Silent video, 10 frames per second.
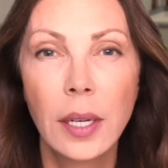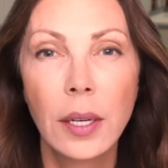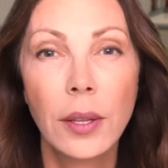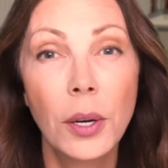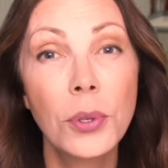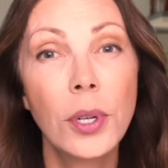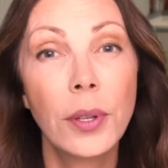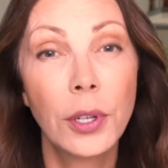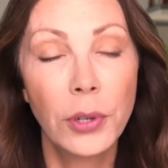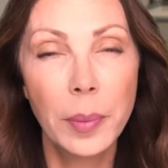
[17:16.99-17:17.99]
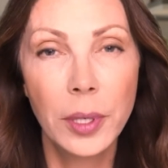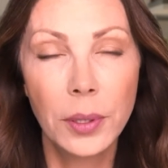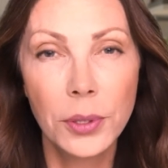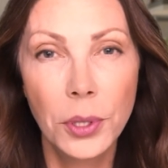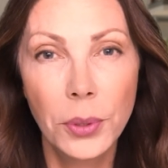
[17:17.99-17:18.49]
Those are the
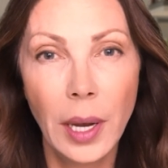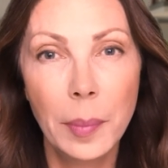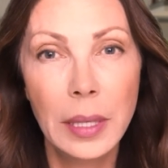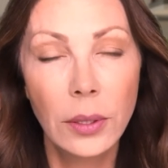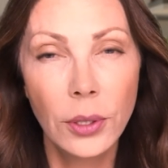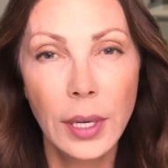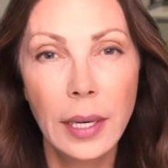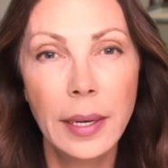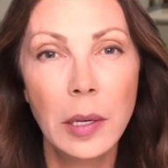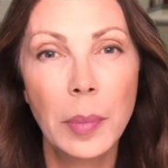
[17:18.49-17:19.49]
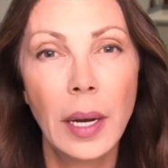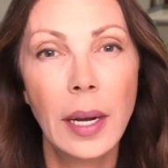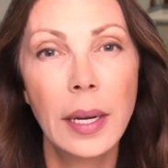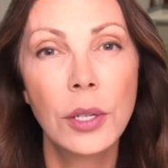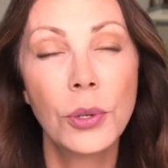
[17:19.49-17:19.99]
criminals who can be lurking
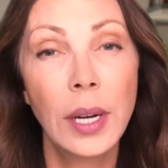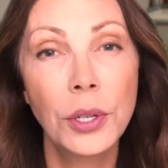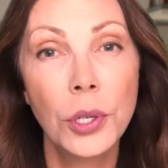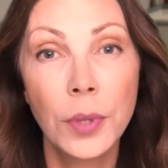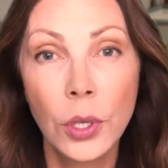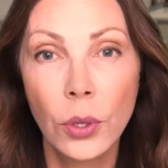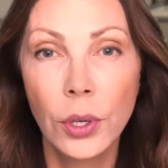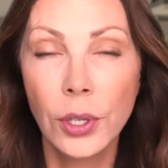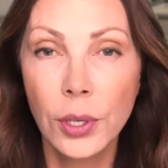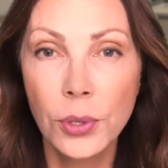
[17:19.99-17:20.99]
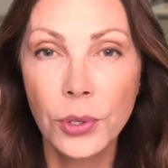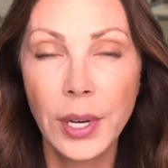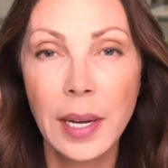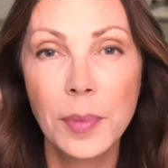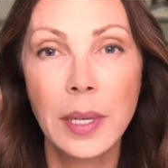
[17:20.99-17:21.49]
nearby, trying to record
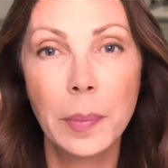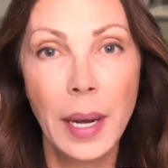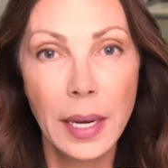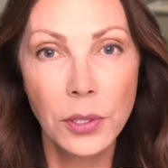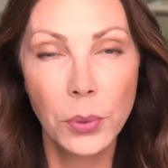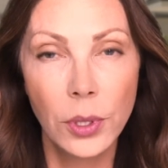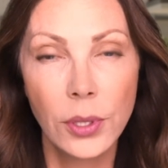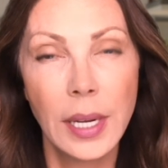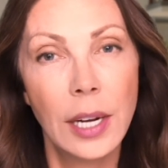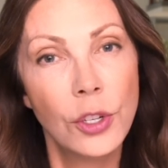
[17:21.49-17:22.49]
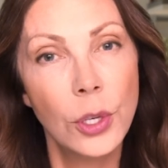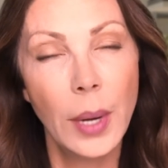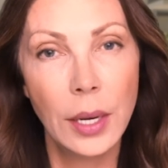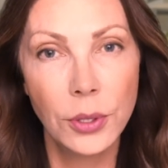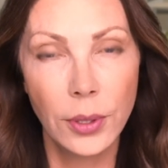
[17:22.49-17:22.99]
usernames and passwords as you
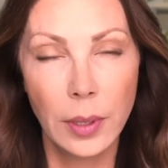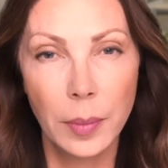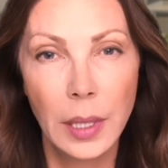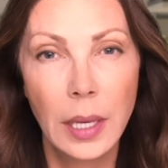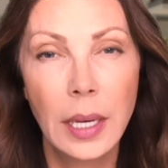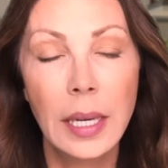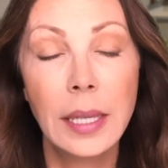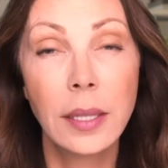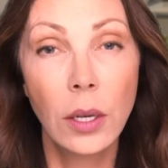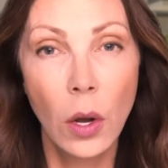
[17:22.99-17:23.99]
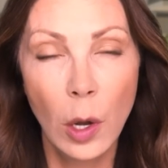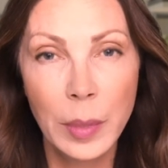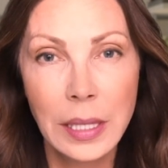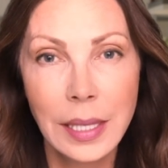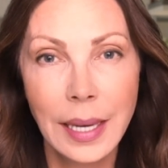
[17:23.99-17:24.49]
enter them. It's a
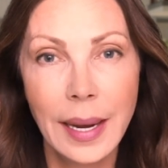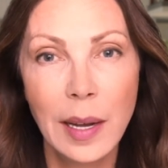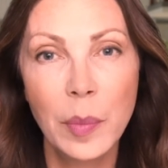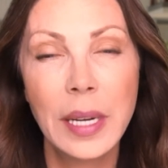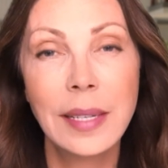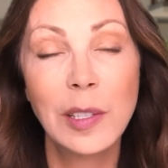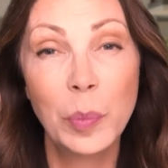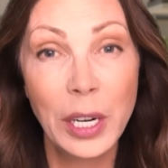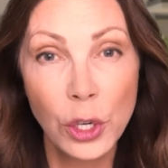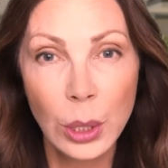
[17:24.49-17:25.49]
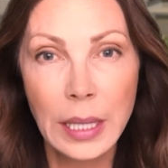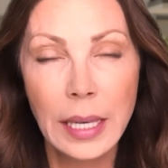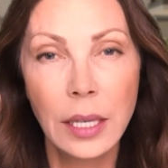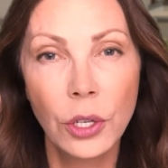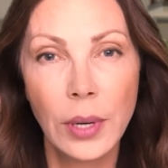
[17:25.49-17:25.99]
common scam,
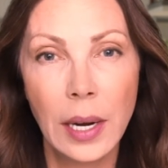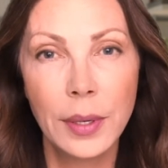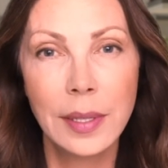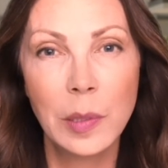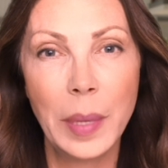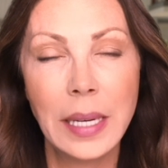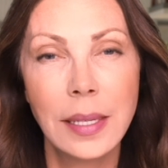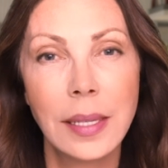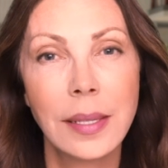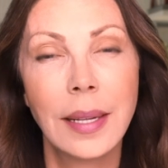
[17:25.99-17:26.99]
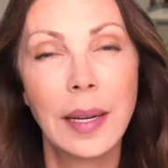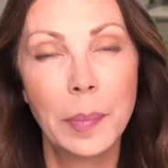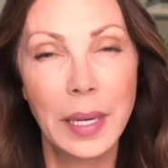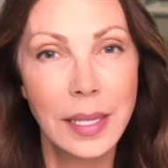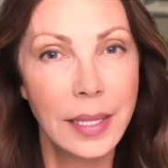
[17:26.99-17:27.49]
especially in crowded spaces like
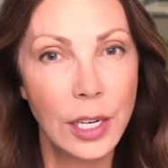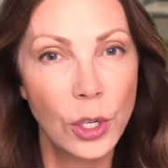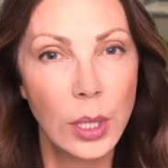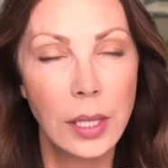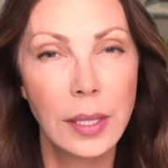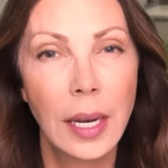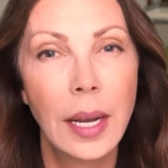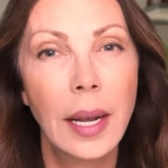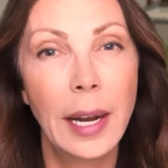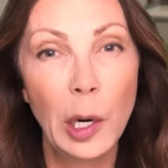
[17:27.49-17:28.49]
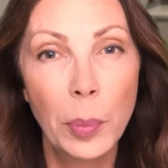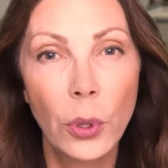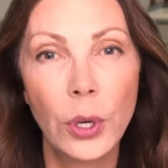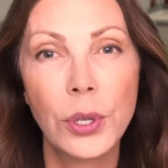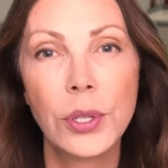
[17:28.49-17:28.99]
bus stations,
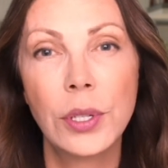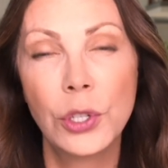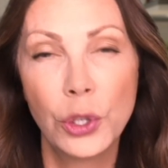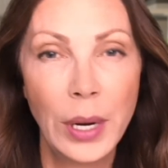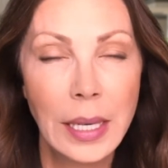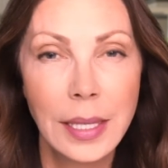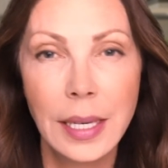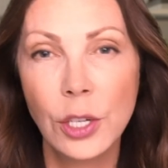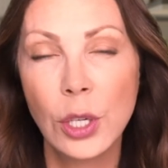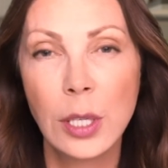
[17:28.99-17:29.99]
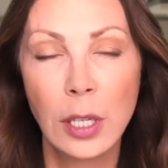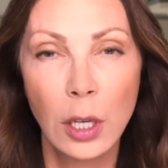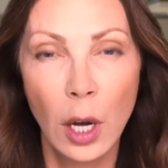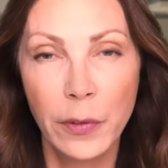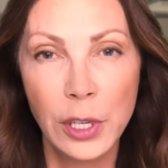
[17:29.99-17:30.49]
airports, and train stations and
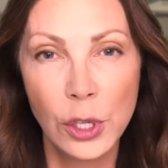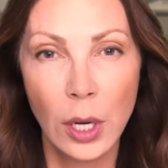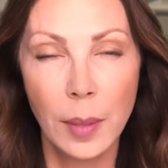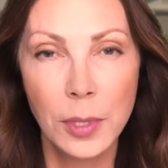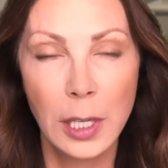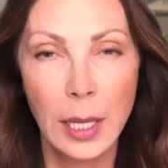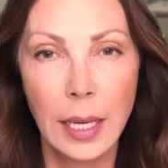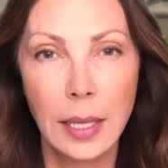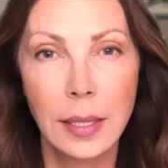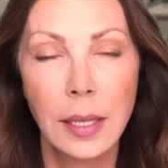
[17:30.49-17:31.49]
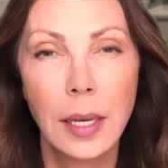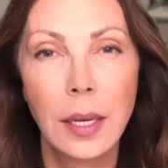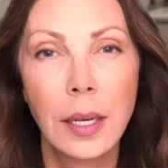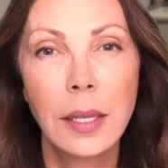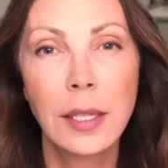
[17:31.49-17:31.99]
coffee shops and things.
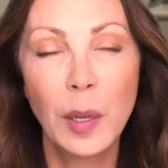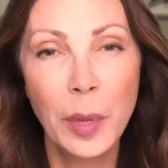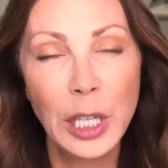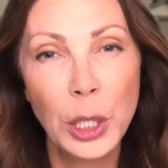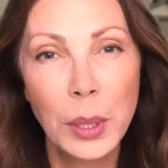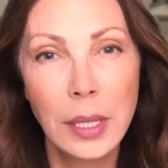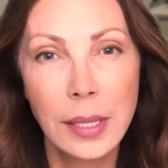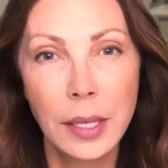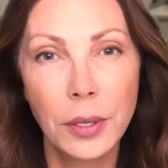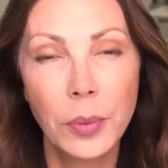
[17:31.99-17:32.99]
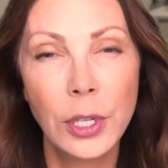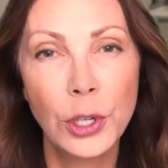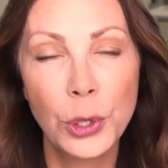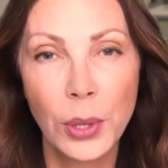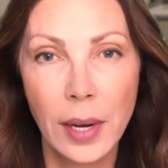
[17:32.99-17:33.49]
Something to consider when you're
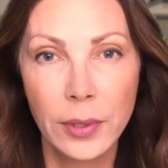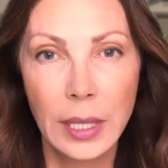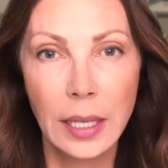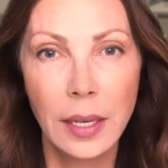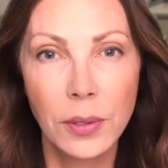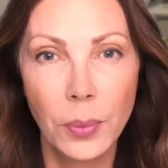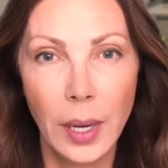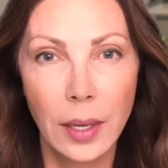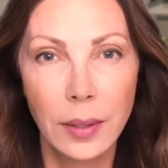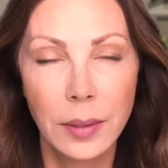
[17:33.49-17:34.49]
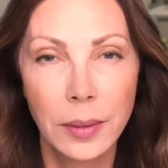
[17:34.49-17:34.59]
traveling as well.